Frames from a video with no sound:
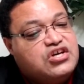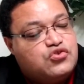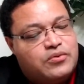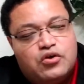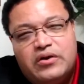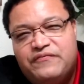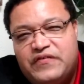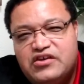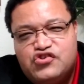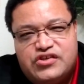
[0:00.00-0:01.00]
So we're going to
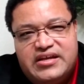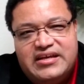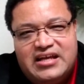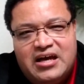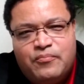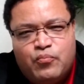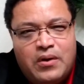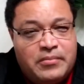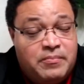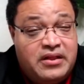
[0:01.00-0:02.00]
finish setting it up.
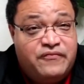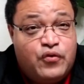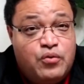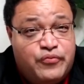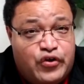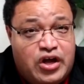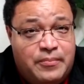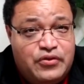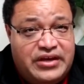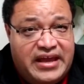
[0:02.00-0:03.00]
I'm going to pay for a
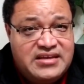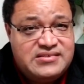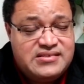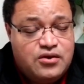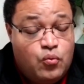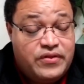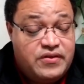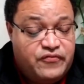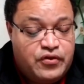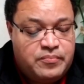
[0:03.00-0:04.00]
couple of days, with
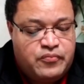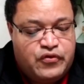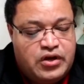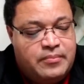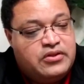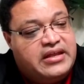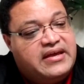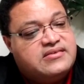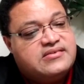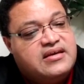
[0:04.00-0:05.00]
it for a couple of
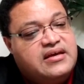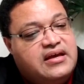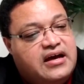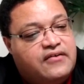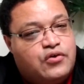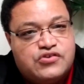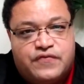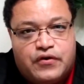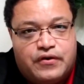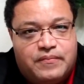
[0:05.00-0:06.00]
days. Of course,
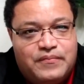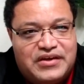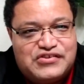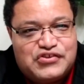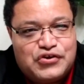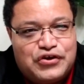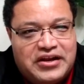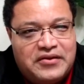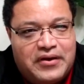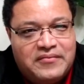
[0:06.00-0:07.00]
for its
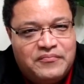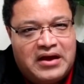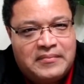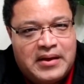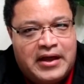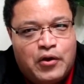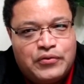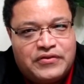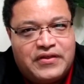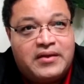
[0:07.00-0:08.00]
eternity, right? I
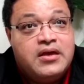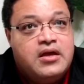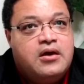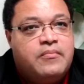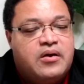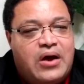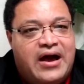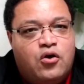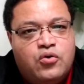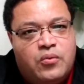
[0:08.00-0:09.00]
own the thing. But
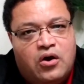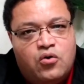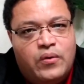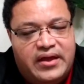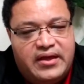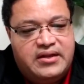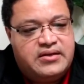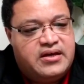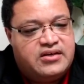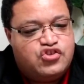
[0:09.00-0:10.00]
I'll go ahead
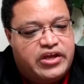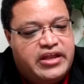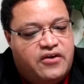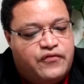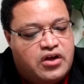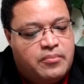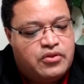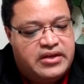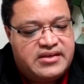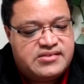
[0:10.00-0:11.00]
and check it out for a couple
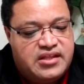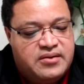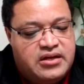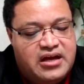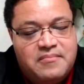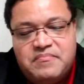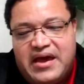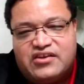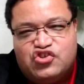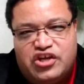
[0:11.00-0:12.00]
of days and then come
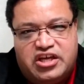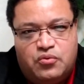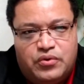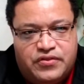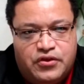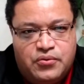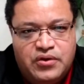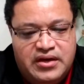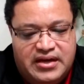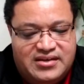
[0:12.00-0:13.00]
back, check in with you,
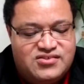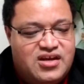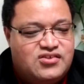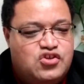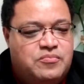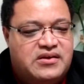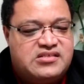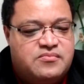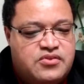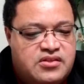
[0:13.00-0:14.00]
and talk to you about
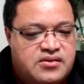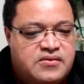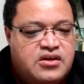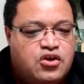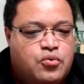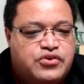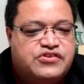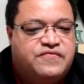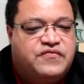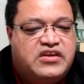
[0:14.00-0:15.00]
some of the quirks
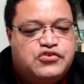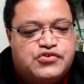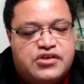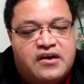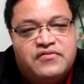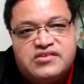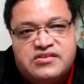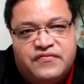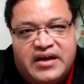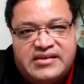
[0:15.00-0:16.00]
and features of this
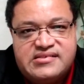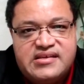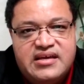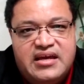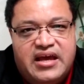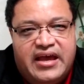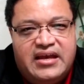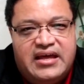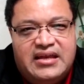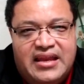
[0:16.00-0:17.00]
device
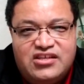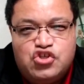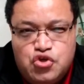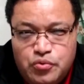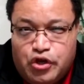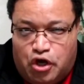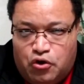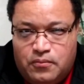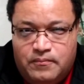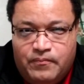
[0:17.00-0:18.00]
and let you
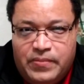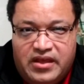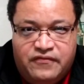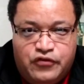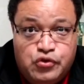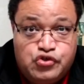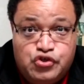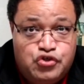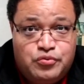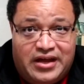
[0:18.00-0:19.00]
know if you
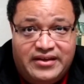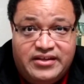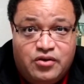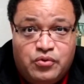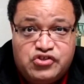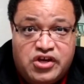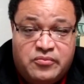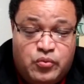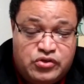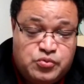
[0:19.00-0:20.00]
should do what I did, which
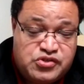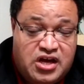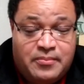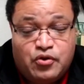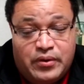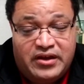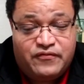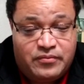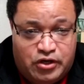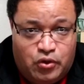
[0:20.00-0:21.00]
was upgrade
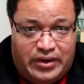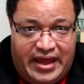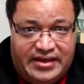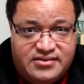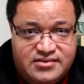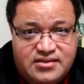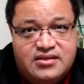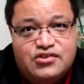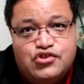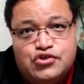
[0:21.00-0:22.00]
from the Note 8
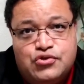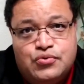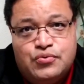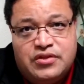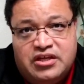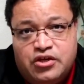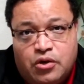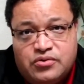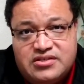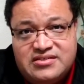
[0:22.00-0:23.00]
to the
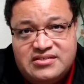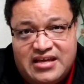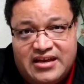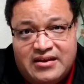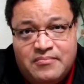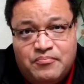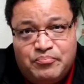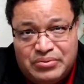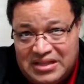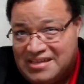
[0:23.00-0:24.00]
Note 10
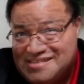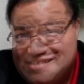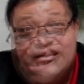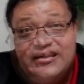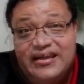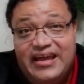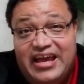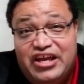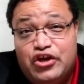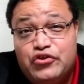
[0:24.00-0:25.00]
Plus.
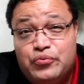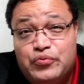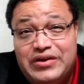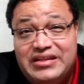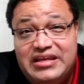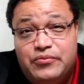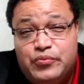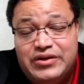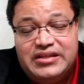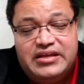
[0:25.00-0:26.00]
Another really,
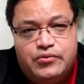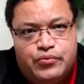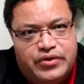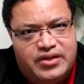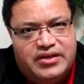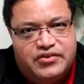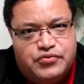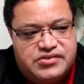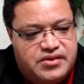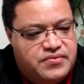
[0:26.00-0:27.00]
really, really
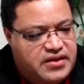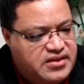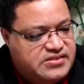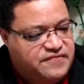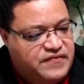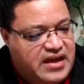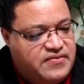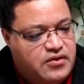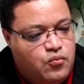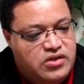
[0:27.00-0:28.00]
interesting thing is the fact
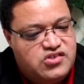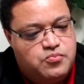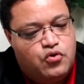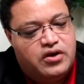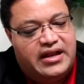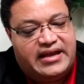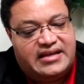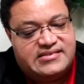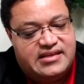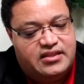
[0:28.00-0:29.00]
that once more, like I
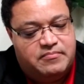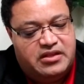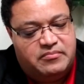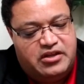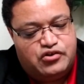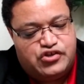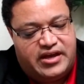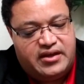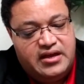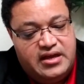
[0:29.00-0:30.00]
said, the millimeter
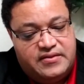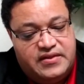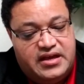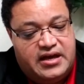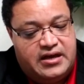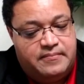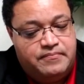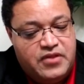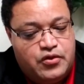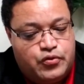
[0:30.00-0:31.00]
jack, the
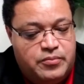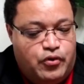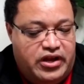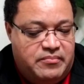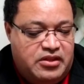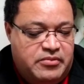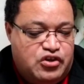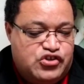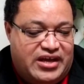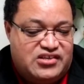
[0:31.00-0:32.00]
3.8 millimeter
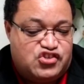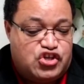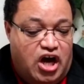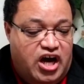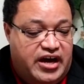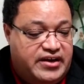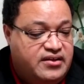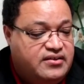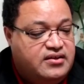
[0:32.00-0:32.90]
jack is gone.